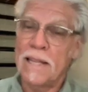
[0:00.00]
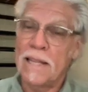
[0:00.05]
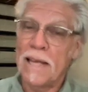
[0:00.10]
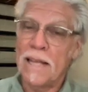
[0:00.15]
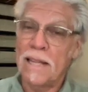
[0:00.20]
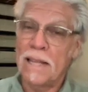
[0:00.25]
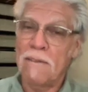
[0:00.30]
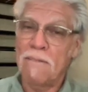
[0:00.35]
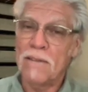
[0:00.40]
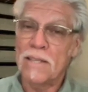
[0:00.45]
They
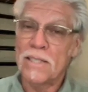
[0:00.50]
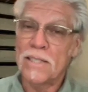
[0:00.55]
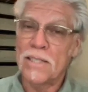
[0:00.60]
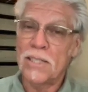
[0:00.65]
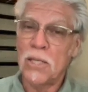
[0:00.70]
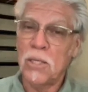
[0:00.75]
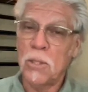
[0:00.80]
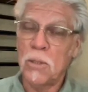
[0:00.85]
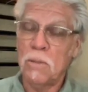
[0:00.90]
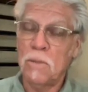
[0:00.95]
love us
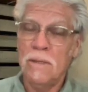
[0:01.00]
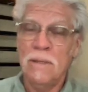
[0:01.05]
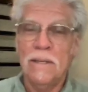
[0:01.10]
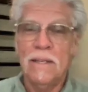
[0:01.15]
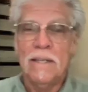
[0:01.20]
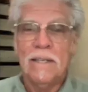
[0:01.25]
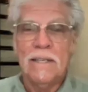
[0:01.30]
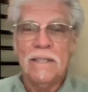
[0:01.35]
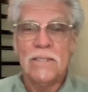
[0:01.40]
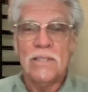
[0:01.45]
too.
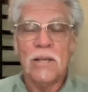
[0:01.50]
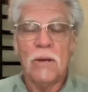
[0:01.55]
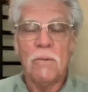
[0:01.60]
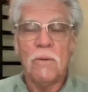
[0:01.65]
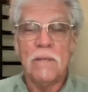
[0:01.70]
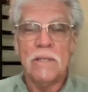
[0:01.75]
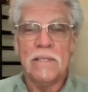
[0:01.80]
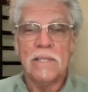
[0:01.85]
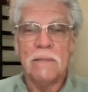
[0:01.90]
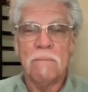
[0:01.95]
So
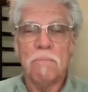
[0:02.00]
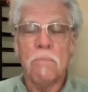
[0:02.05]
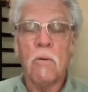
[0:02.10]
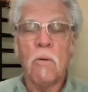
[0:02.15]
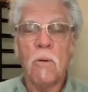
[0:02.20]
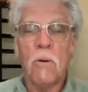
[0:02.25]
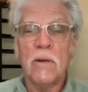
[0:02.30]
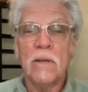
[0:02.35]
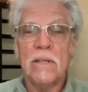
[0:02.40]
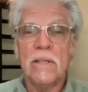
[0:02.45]
it's
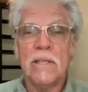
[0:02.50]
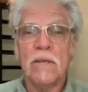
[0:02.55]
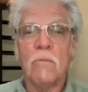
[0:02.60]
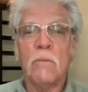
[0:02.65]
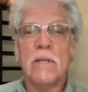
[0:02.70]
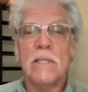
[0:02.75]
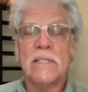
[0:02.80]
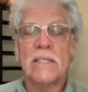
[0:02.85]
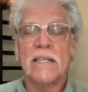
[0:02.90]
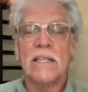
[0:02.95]
important that
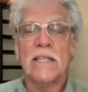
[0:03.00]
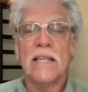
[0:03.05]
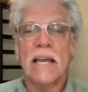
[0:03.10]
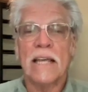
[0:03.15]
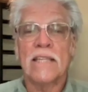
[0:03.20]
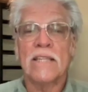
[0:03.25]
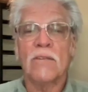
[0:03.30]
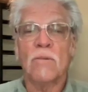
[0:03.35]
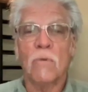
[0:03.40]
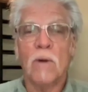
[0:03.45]
we
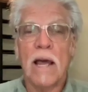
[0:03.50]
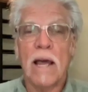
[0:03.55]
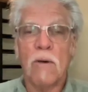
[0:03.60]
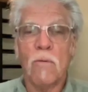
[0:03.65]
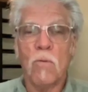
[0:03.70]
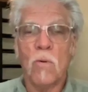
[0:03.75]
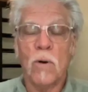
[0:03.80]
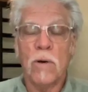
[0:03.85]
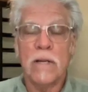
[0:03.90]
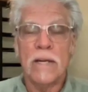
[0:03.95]
select the right
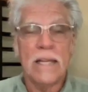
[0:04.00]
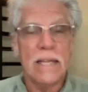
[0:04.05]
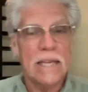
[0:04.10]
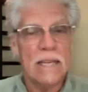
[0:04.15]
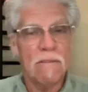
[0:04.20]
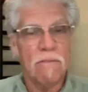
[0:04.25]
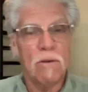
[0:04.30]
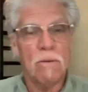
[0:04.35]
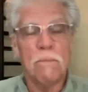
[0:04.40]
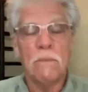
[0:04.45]
one and
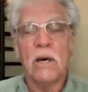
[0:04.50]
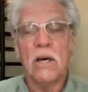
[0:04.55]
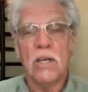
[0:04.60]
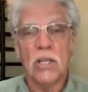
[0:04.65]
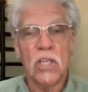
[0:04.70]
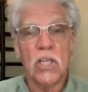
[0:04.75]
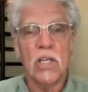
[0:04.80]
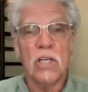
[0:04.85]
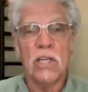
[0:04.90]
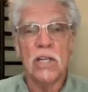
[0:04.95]
give them a
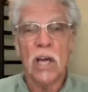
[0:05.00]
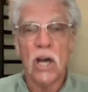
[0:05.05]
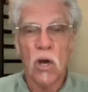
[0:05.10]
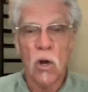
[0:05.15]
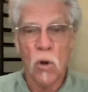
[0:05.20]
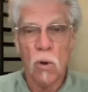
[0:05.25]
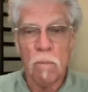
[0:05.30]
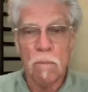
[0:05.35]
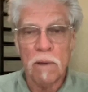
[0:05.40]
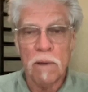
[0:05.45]
good
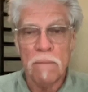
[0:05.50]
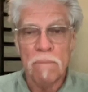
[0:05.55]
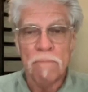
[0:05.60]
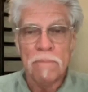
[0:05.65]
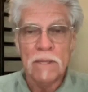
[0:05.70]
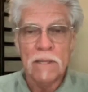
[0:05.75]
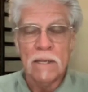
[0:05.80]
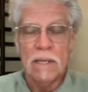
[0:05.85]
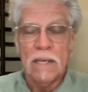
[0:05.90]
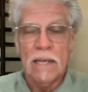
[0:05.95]
home.
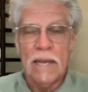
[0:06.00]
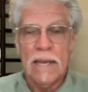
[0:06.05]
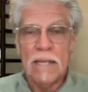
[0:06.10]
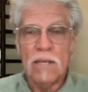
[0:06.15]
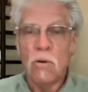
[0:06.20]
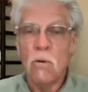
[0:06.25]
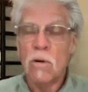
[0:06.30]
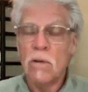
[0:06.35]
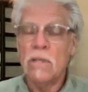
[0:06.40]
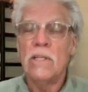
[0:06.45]
In
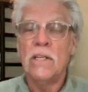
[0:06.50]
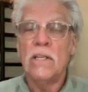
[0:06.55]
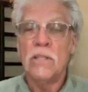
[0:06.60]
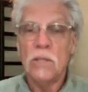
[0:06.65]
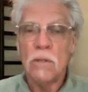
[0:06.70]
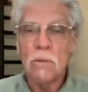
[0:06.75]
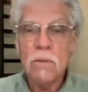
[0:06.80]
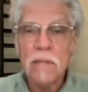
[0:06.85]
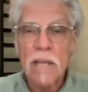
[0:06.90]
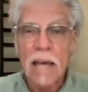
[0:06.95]
order to
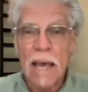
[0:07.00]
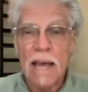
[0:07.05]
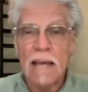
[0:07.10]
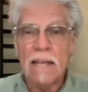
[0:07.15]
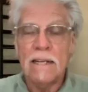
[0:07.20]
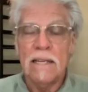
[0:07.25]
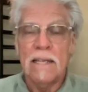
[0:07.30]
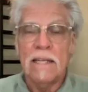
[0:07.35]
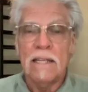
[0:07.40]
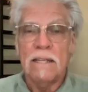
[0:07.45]
do
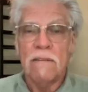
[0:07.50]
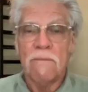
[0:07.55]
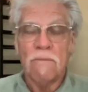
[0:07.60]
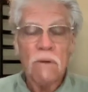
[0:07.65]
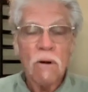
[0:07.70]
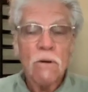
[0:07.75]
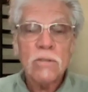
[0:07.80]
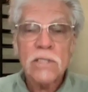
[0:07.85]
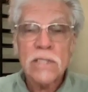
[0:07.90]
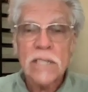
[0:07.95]
that, the
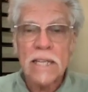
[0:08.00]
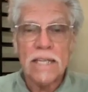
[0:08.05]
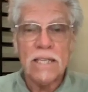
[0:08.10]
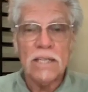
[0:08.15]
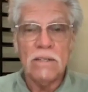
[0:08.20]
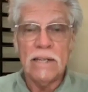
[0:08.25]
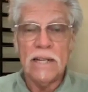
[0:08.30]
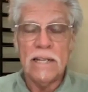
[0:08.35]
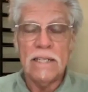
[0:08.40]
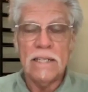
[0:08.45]
first thing you
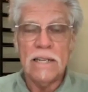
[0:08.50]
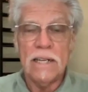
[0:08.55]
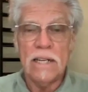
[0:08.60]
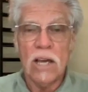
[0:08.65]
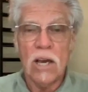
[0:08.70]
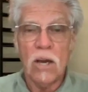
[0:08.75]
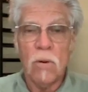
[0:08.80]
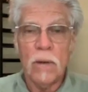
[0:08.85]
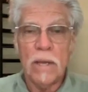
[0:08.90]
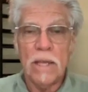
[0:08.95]
need to
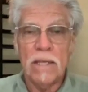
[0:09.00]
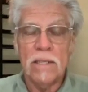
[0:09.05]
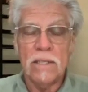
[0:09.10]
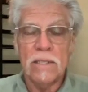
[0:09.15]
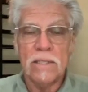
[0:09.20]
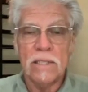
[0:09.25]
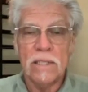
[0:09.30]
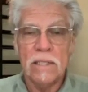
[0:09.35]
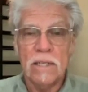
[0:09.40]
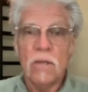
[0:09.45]
know
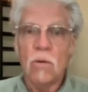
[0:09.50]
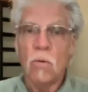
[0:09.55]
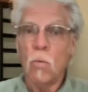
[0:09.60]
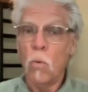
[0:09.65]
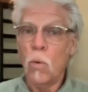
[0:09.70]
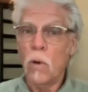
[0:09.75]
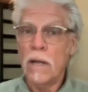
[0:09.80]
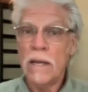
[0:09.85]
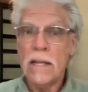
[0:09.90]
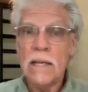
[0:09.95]
is,
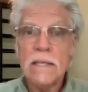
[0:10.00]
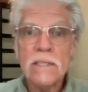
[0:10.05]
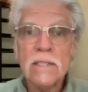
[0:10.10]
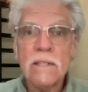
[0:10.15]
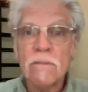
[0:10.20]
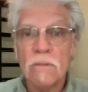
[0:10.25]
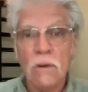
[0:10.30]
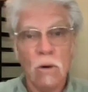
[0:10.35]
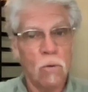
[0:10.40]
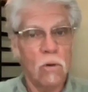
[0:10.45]
what is a
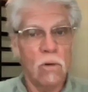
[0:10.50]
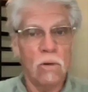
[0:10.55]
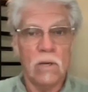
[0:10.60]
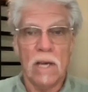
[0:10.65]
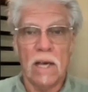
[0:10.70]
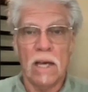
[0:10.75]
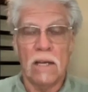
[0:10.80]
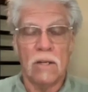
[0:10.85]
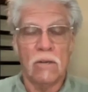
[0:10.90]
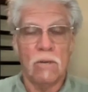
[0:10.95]
Vogel
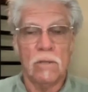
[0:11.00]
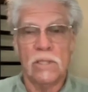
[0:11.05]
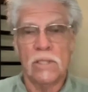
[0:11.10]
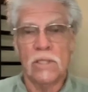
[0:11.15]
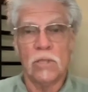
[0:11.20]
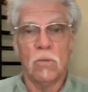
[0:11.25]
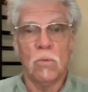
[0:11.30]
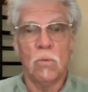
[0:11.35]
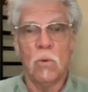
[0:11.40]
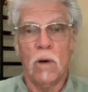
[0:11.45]
cut
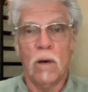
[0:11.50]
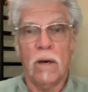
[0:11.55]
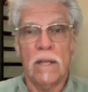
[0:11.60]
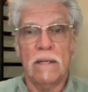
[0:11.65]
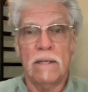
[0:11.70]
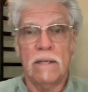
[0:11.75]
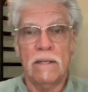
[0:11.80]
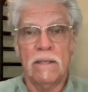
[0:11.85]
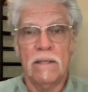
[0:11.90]
crystal wand?